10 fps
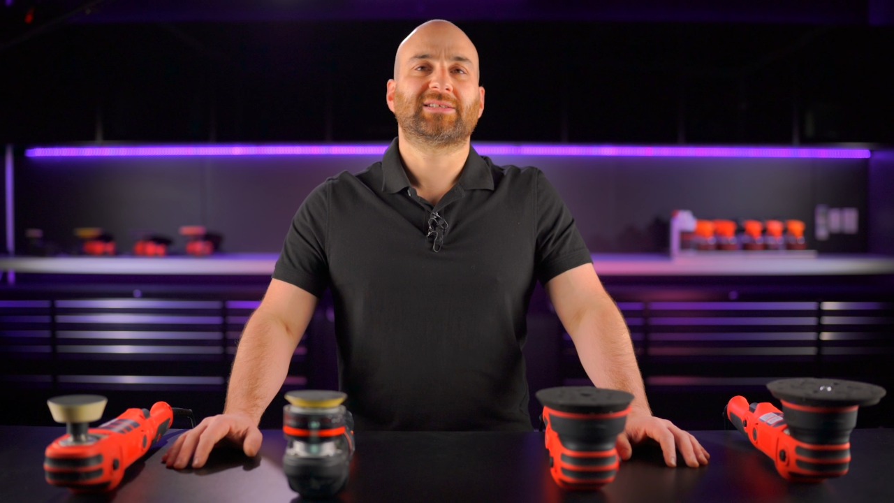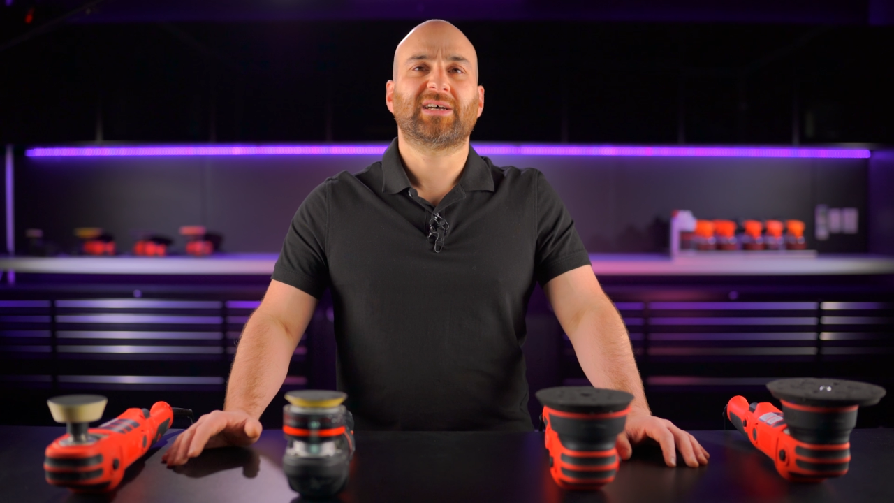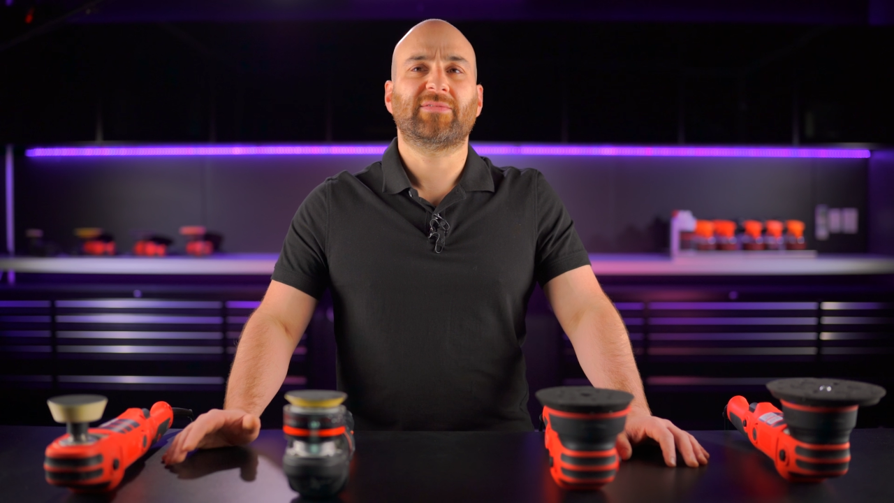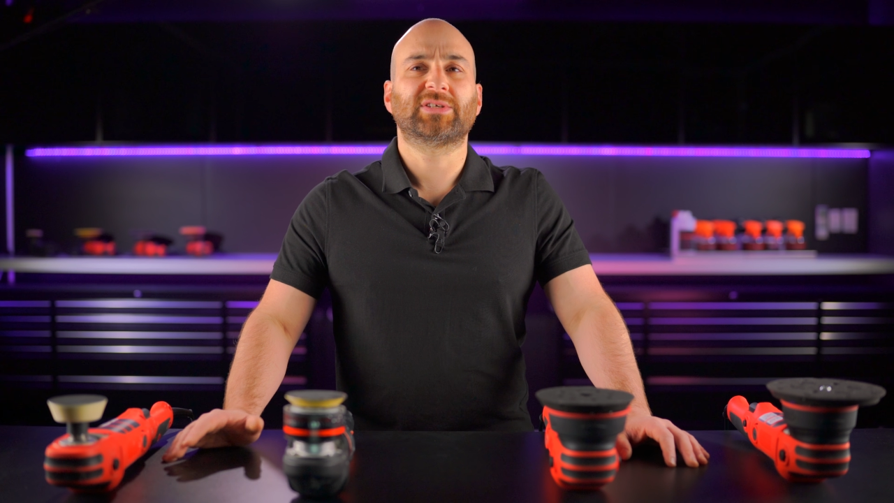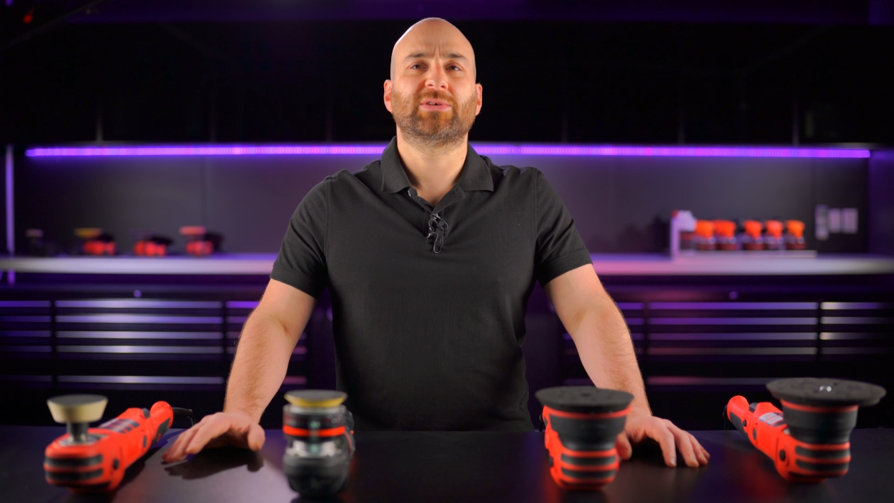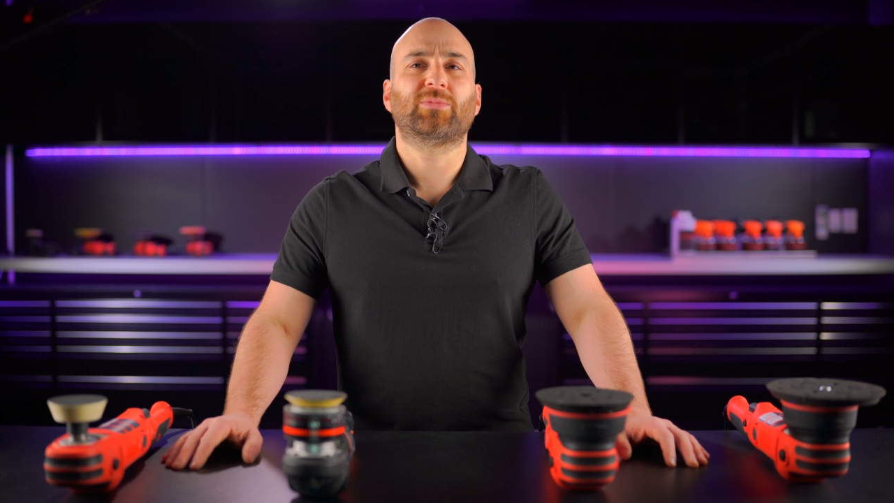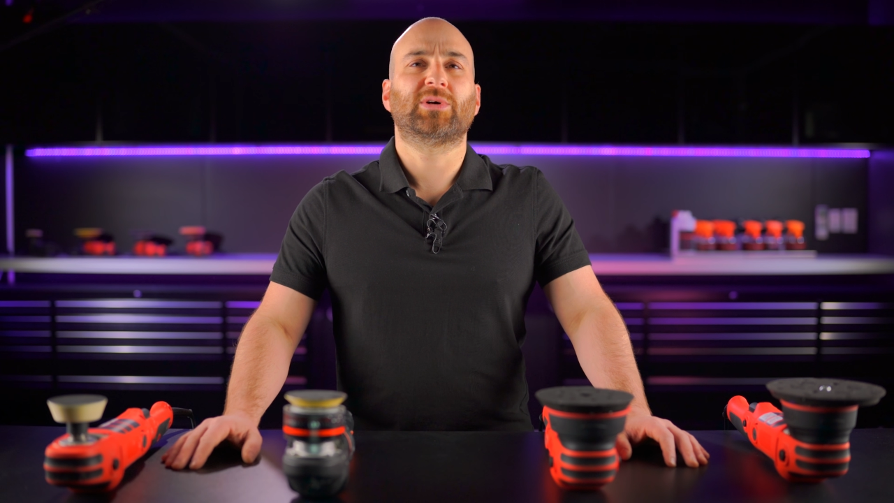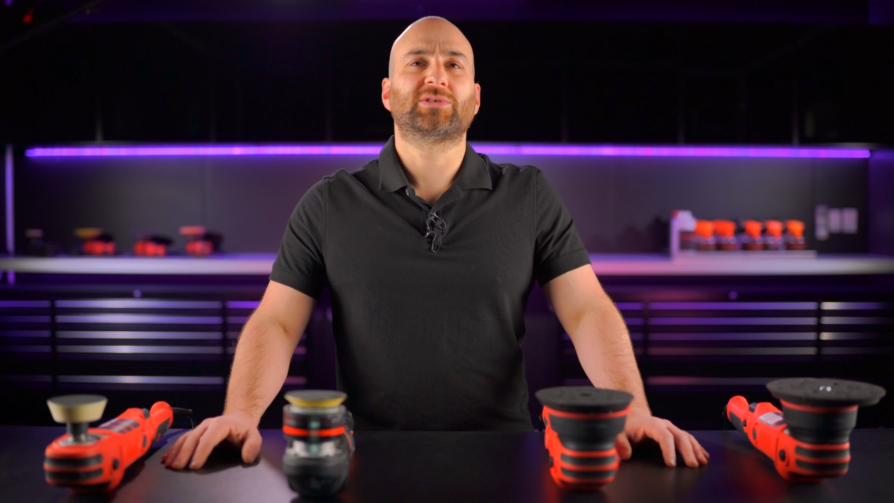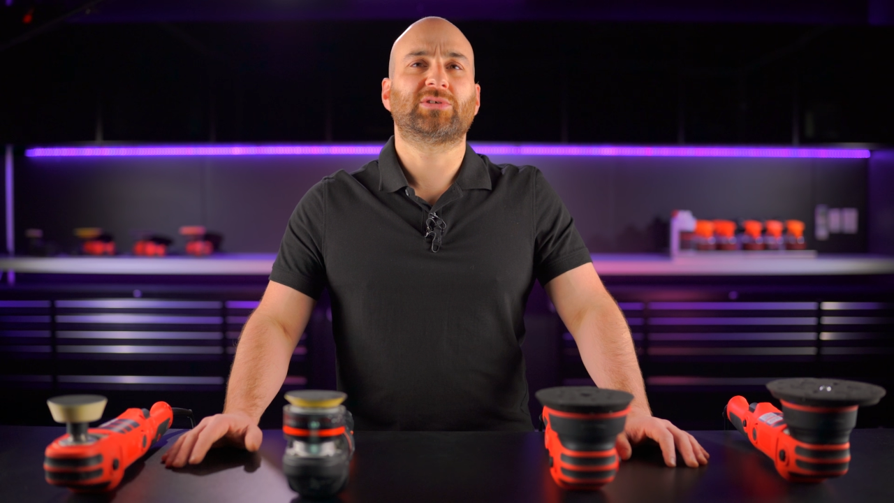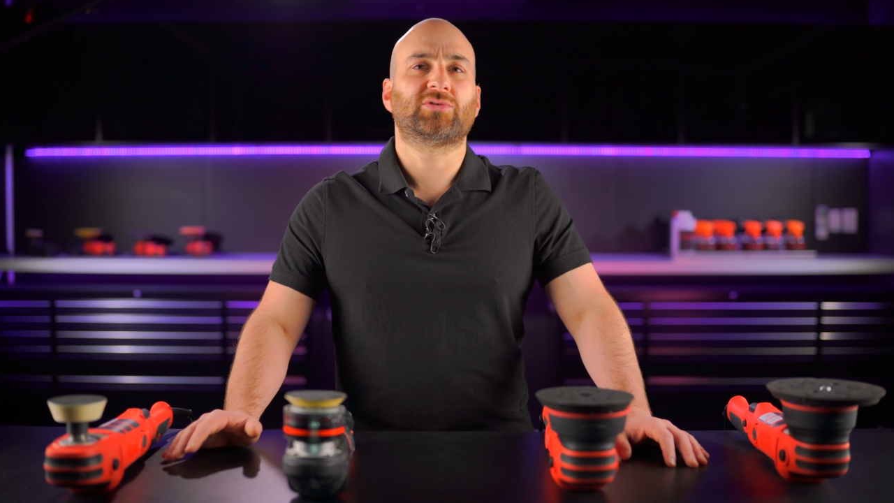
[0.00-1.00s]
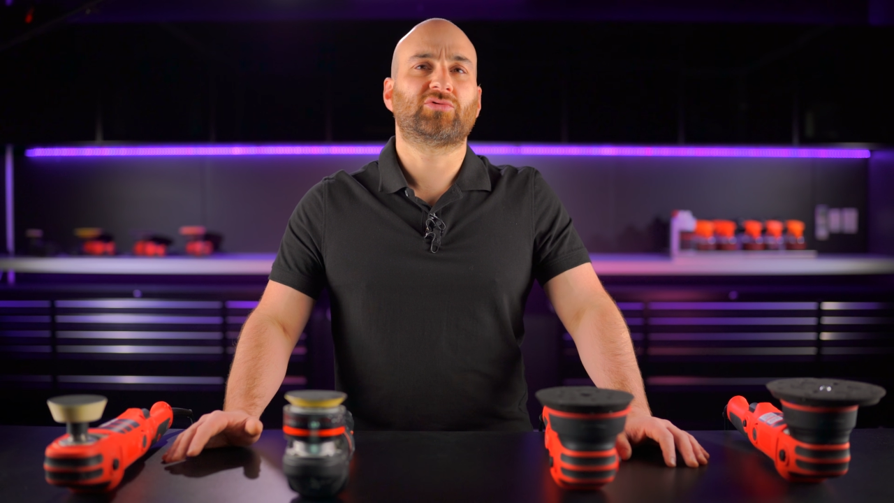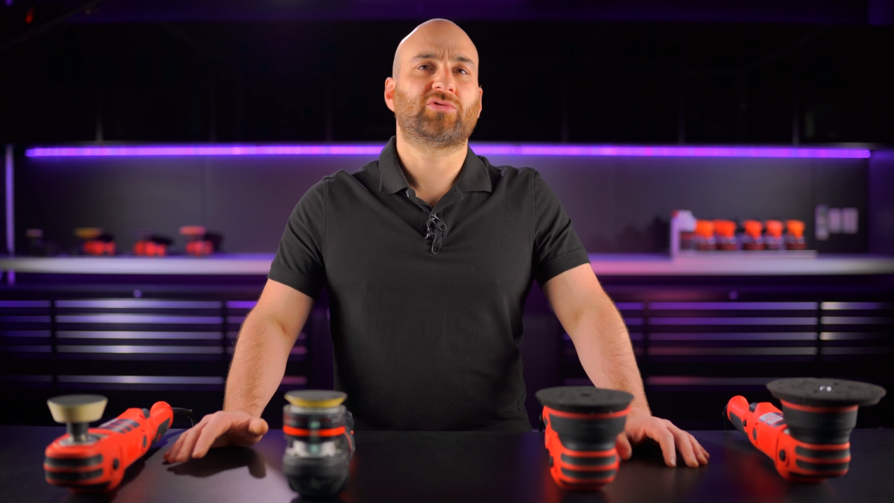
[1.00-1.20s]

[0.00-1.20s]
as tough as it was